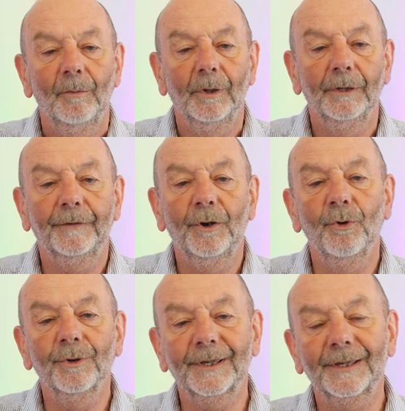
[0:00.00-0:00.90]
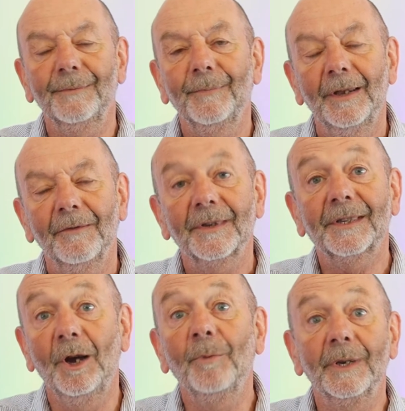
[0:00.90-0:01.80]
Well, of course, the
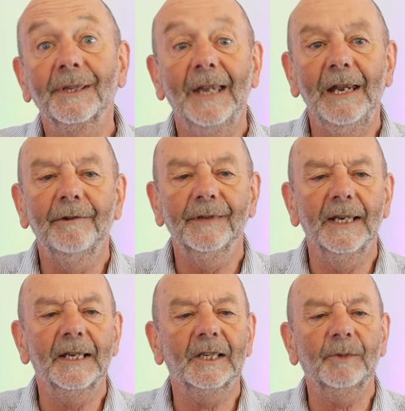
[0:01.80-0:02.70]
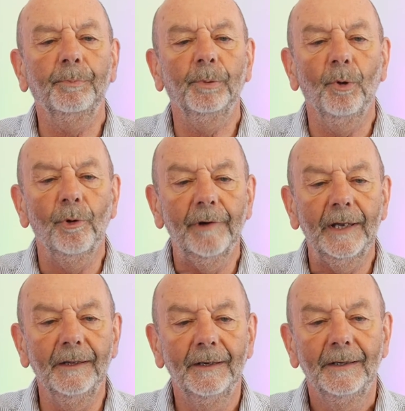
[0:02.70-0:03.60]
psalmist here is
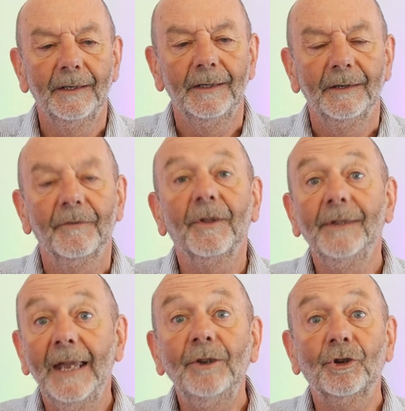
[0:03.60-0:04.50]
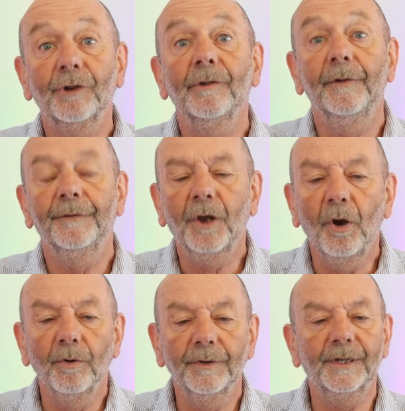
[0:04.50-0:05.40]
exploring the nature of
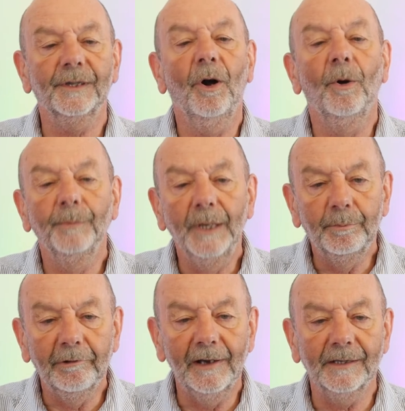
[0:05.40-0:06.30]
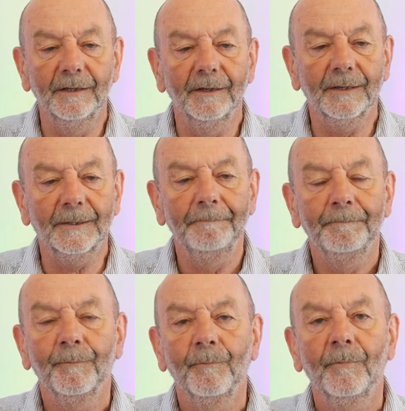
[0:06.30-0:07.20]
God's omnipresence
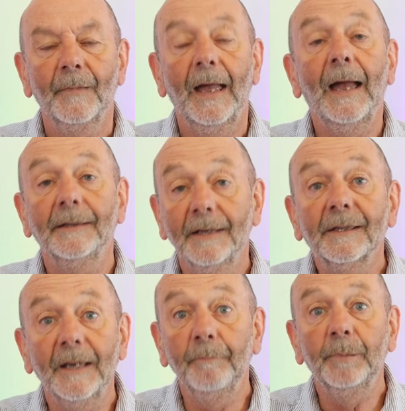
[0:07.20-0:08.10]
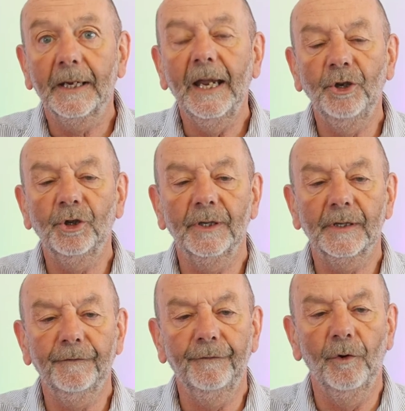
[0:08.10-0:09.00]
and its
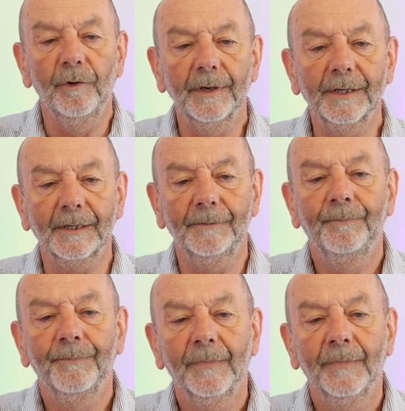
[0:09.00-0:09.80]
implications for us.